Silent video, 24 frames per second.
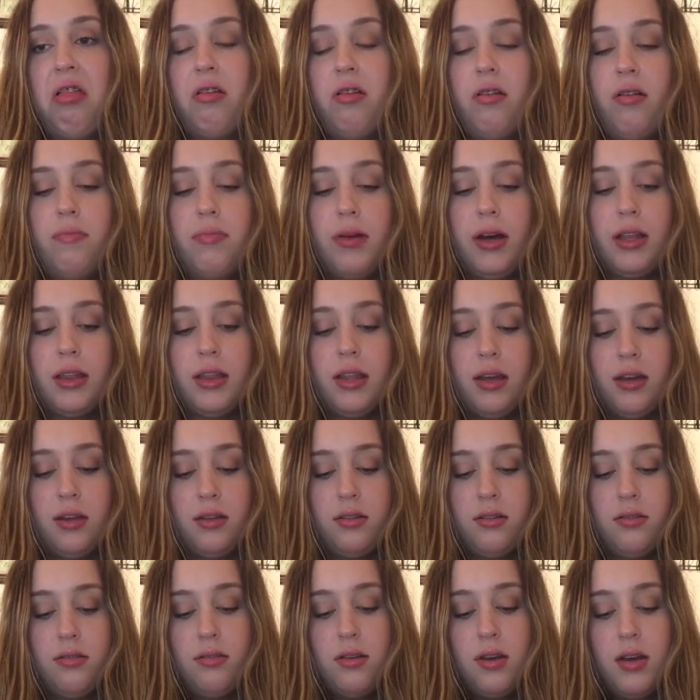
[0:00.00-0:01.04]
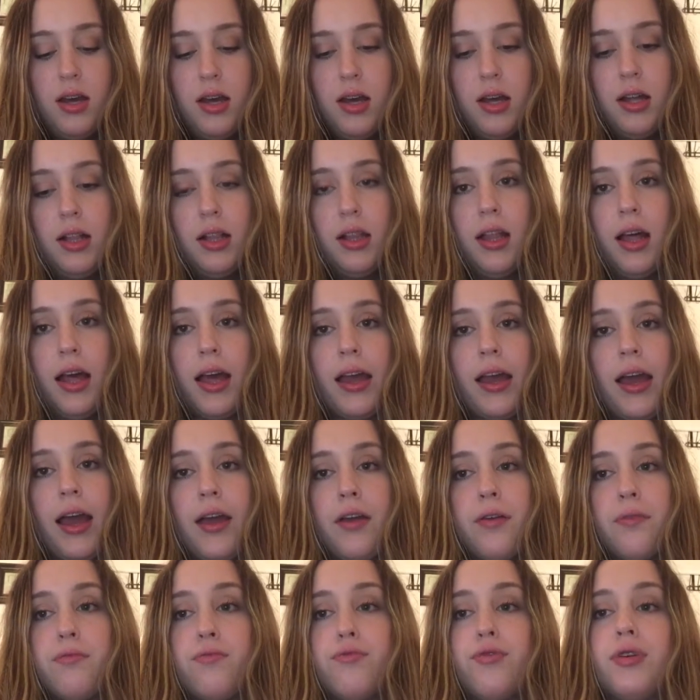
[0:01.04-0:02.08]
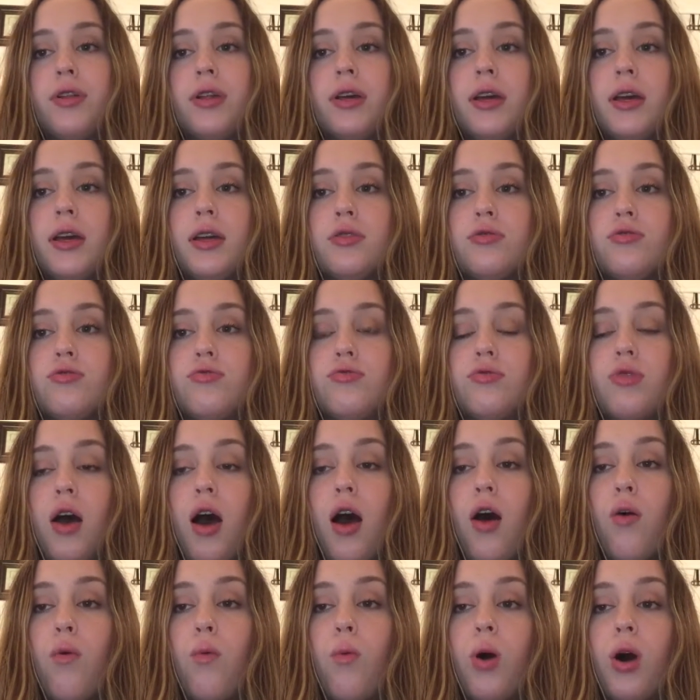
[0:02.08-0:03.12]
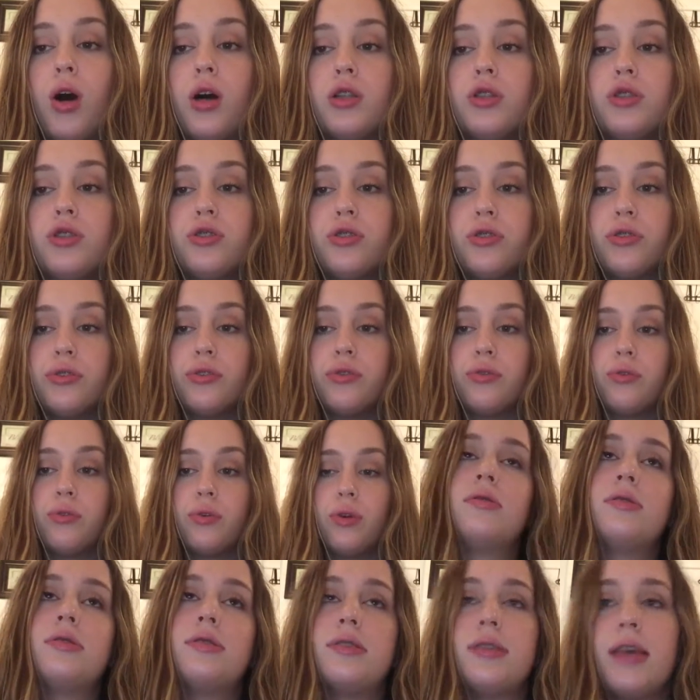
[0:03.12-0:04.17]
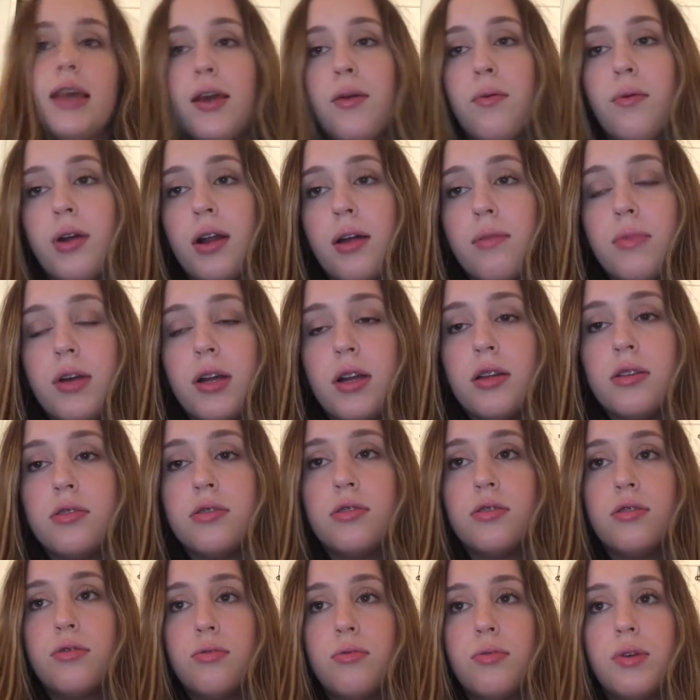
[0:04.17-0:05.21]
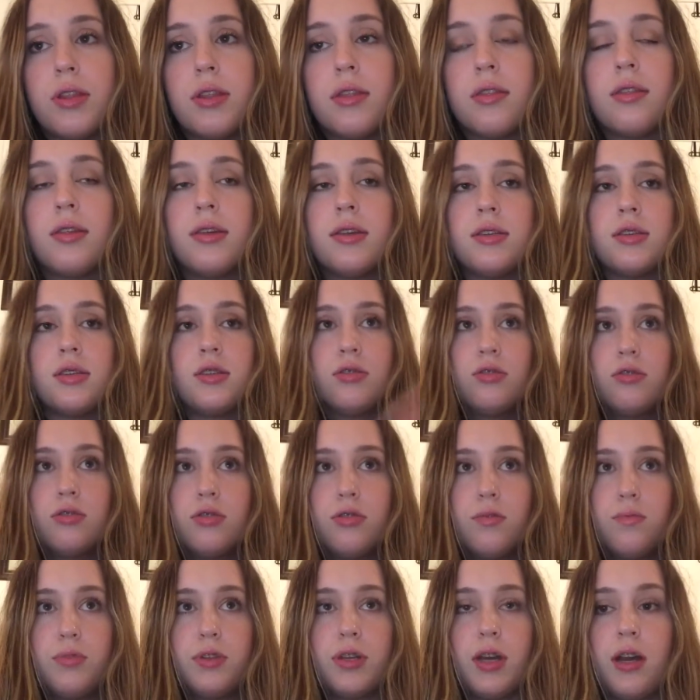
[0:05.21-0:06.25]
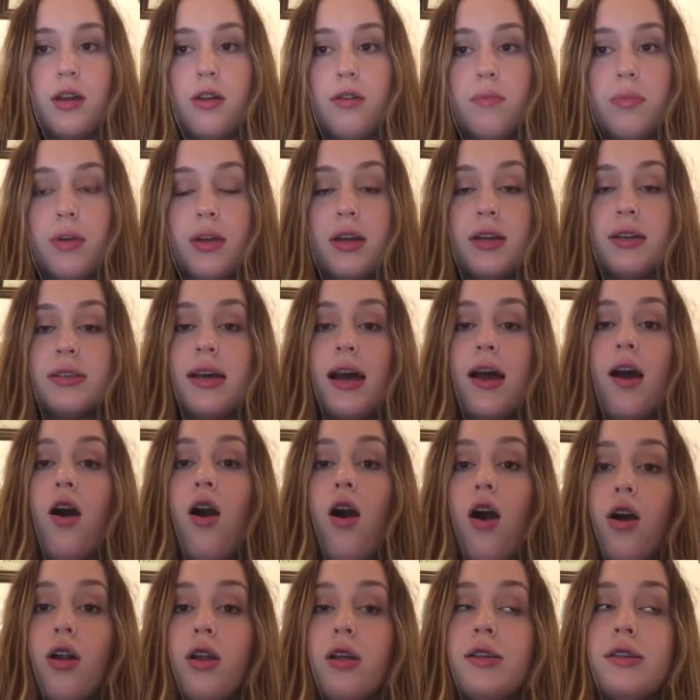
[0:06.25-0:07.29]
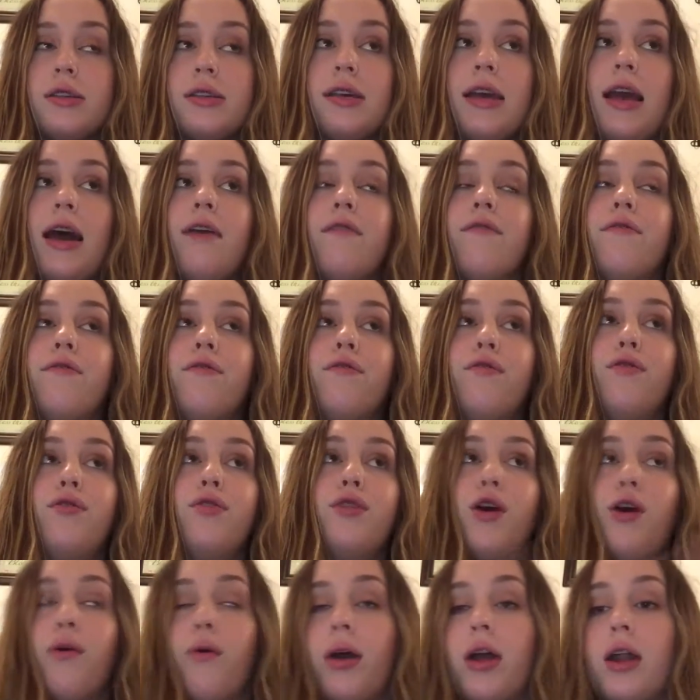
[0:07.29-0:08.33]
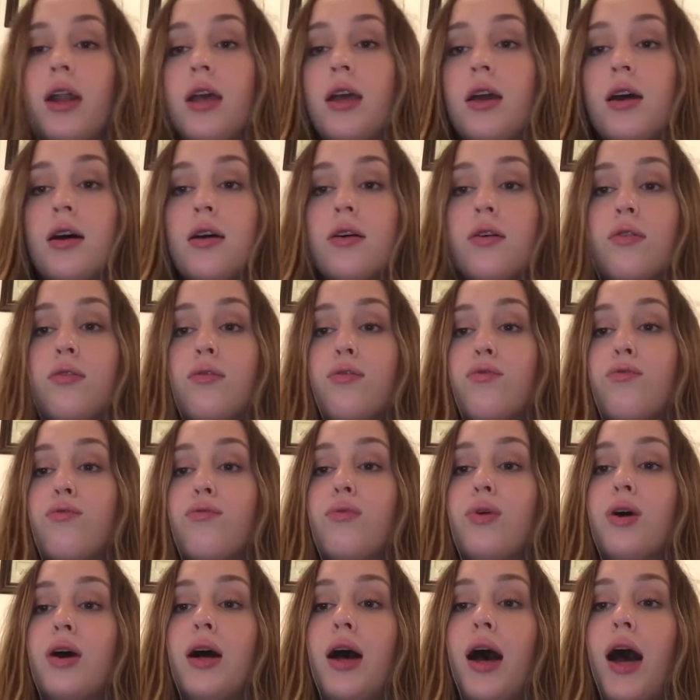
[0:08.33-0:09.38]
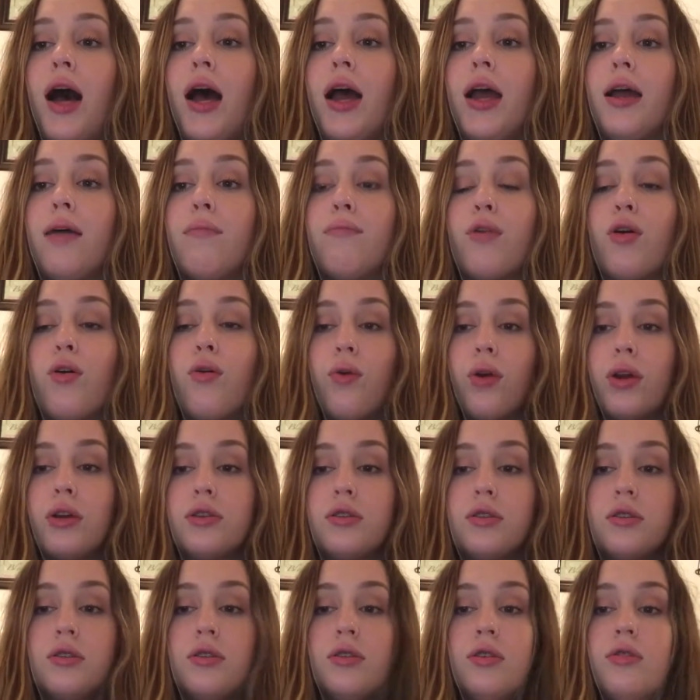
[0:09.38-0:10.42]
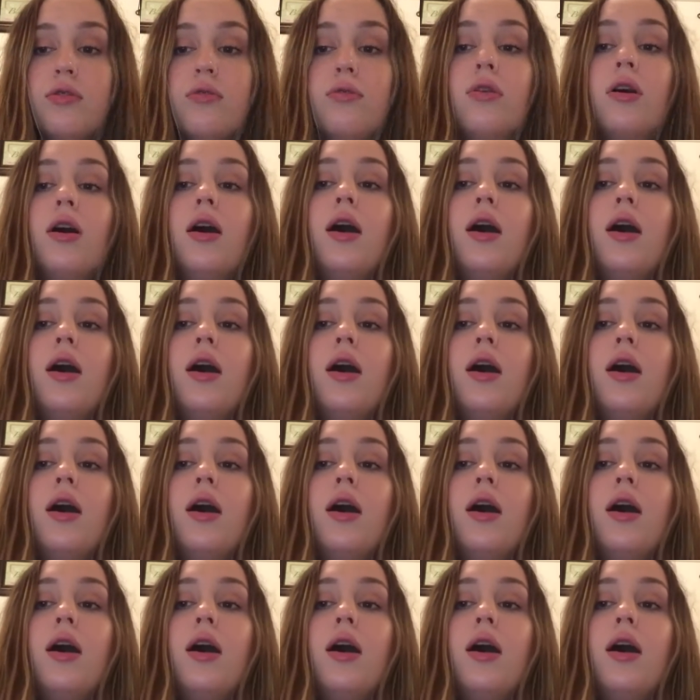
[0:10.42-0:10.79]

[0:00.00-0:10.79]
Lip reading: about that. Like, I really do not want to say what I'm gonna do with this YouTube channel because I honestly have no idea what I am going to do.